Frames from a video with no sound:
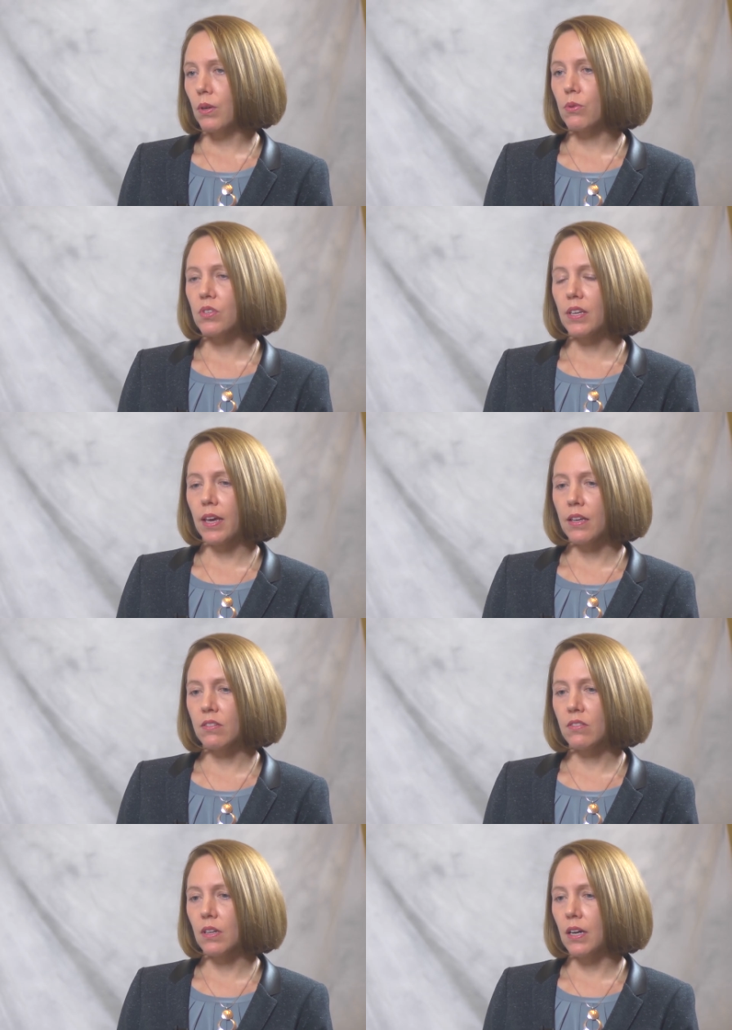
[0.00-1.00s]
There was a
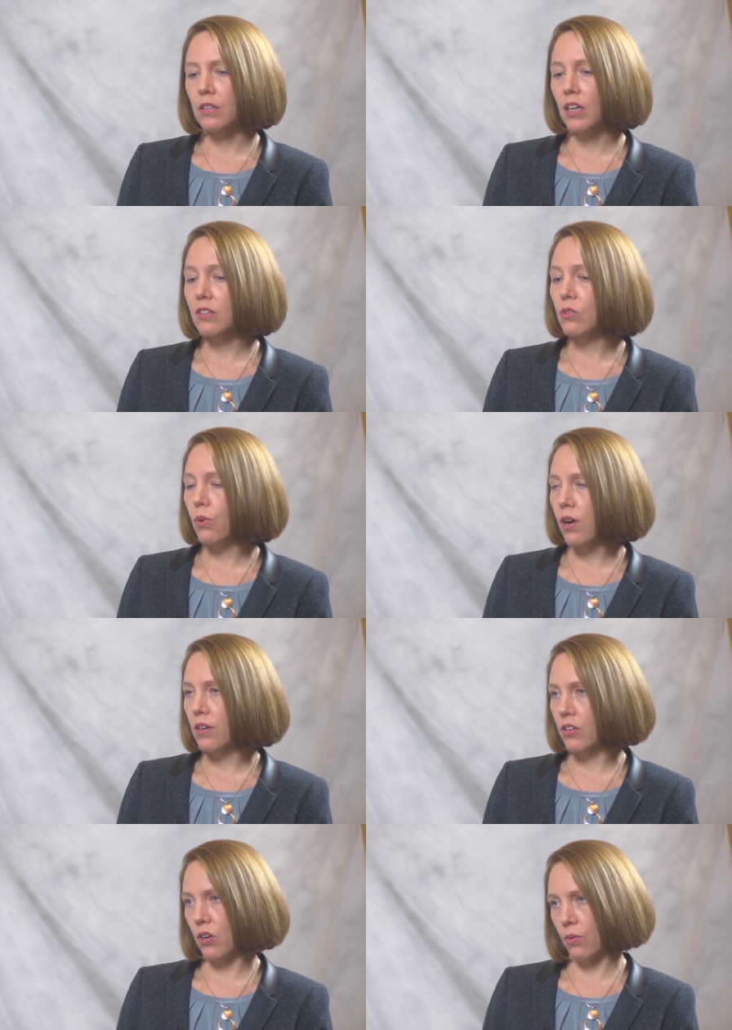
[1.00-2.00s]
case not so
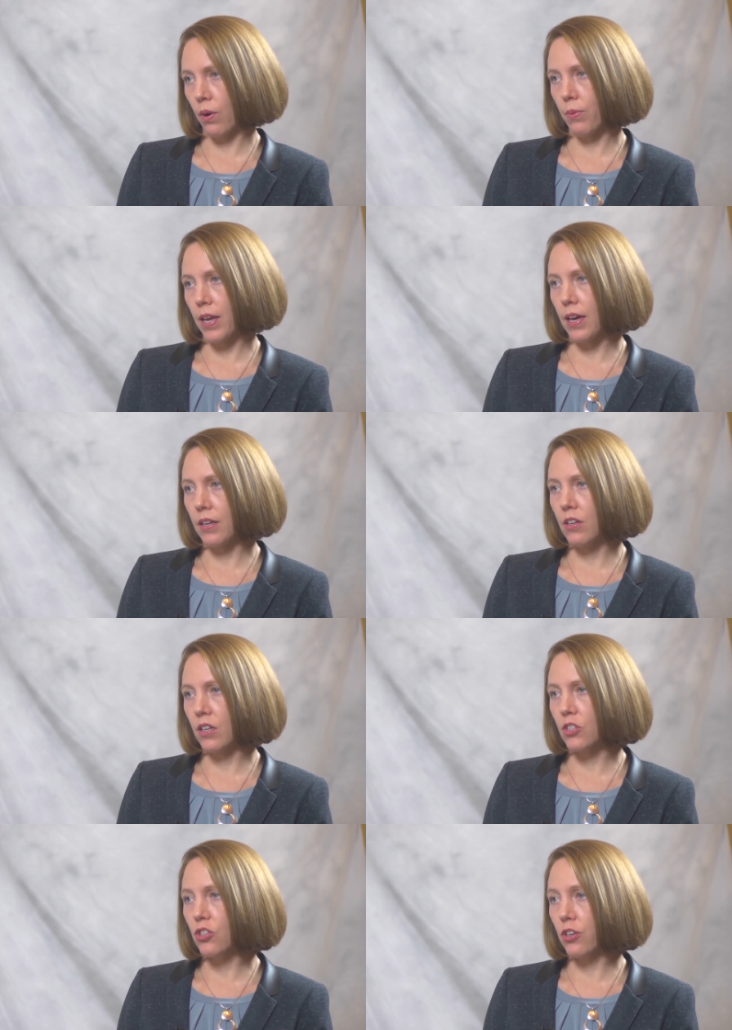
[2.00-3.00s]
long ago where we had a
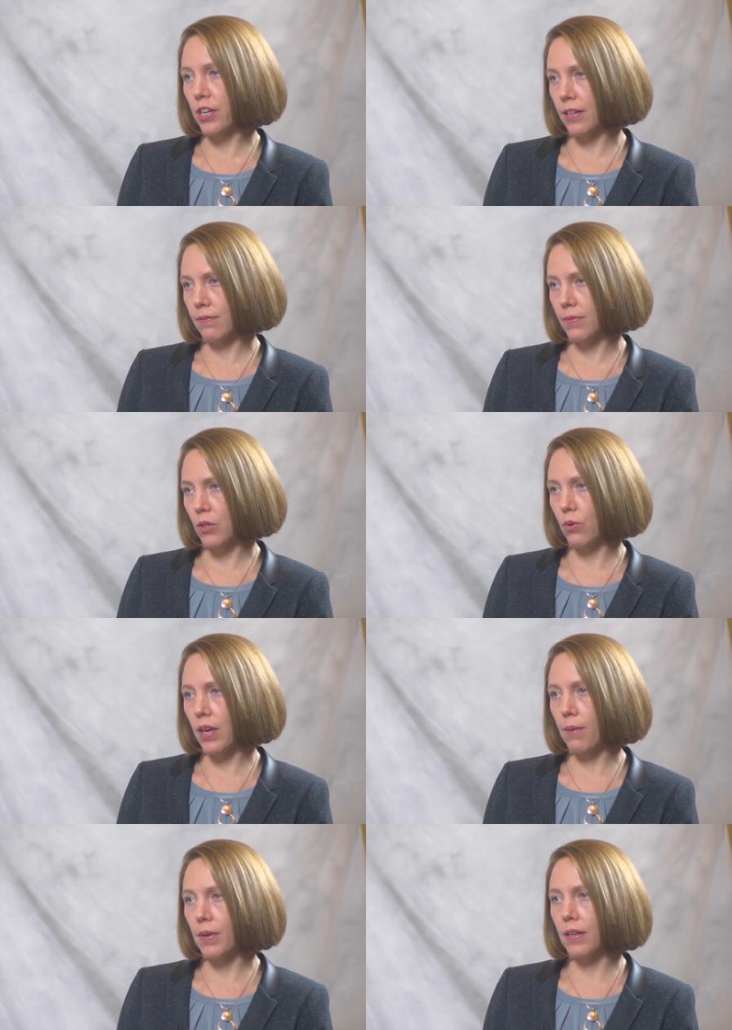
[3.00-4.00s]
young attorney who
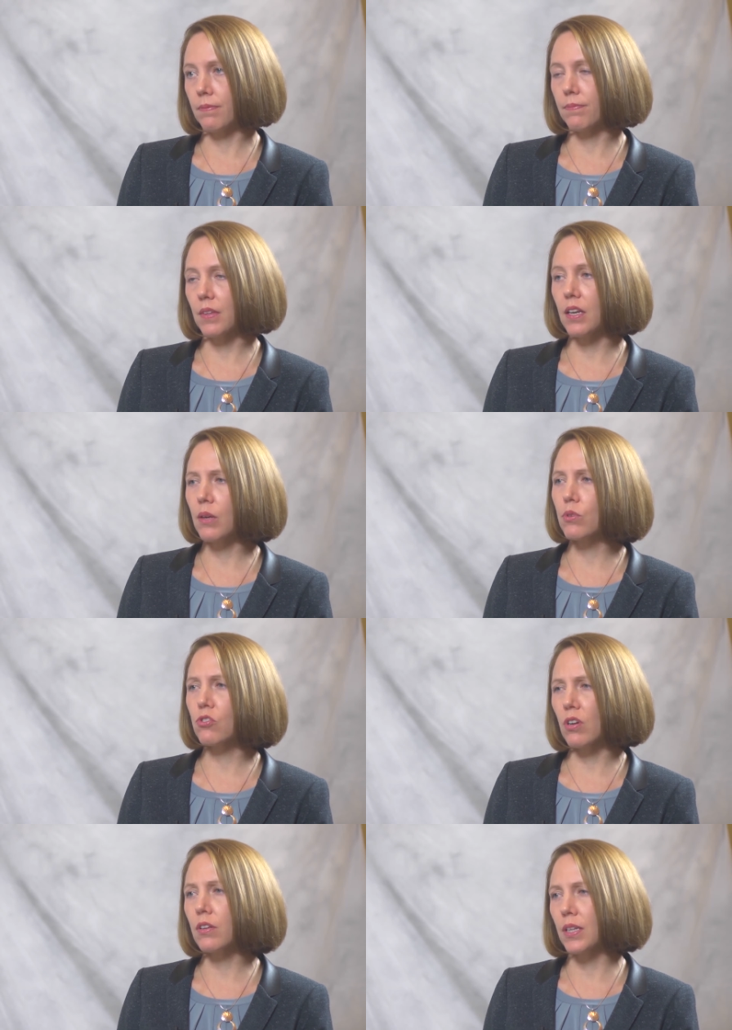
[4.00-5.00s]
came in, and he was
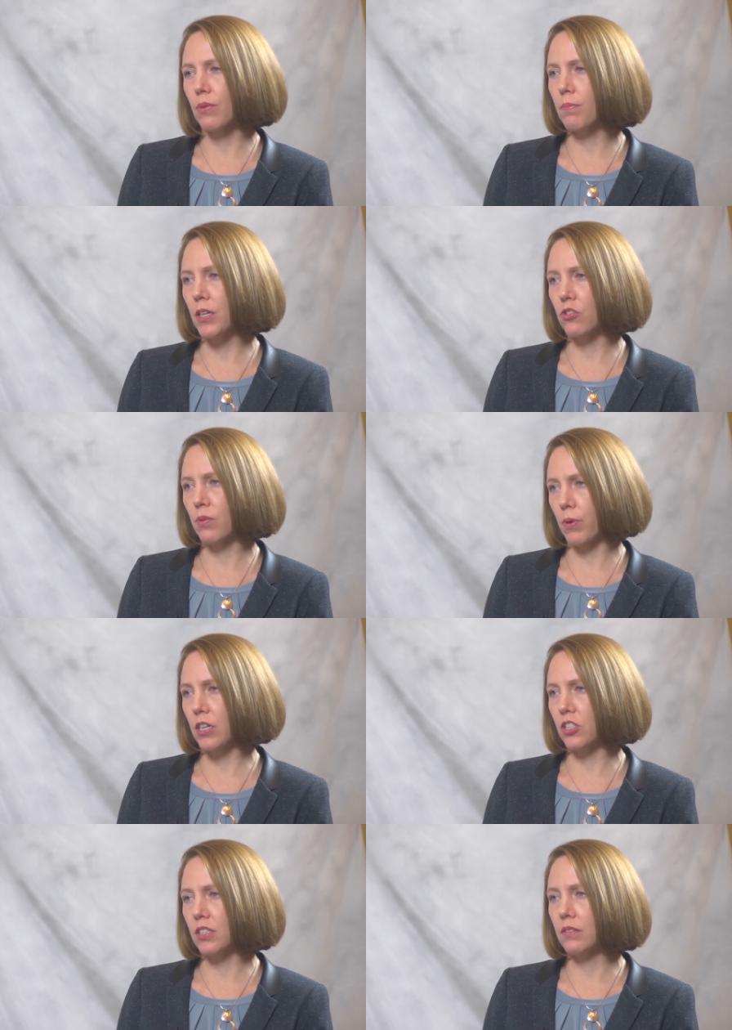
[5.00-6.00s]
struggling with major
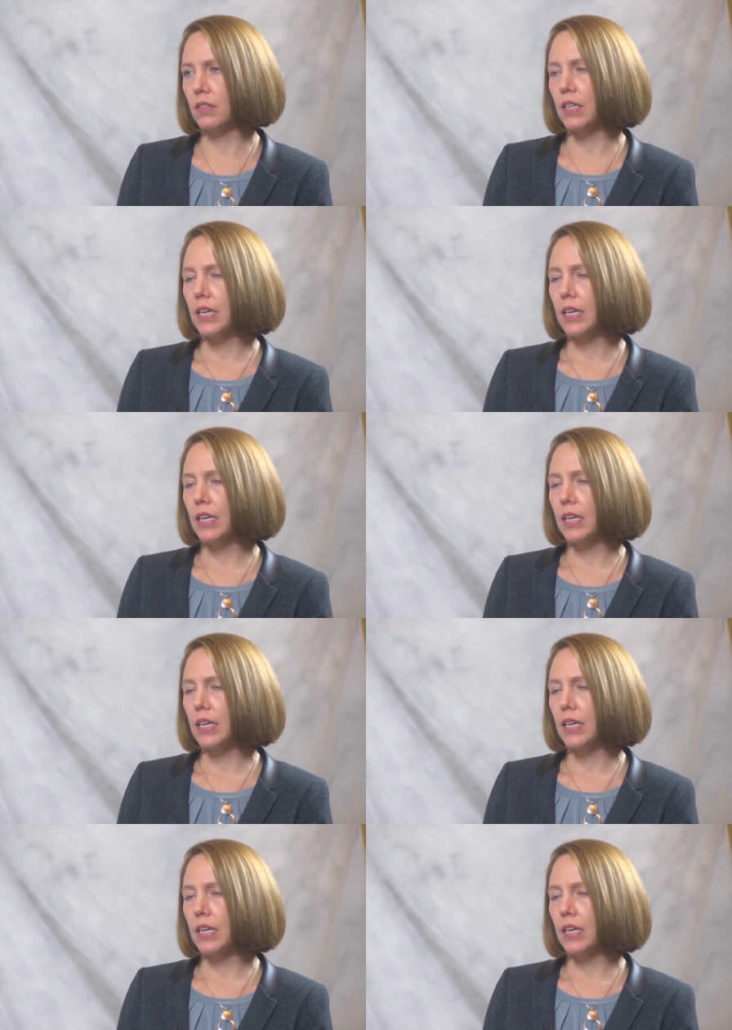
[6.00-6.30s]
depression.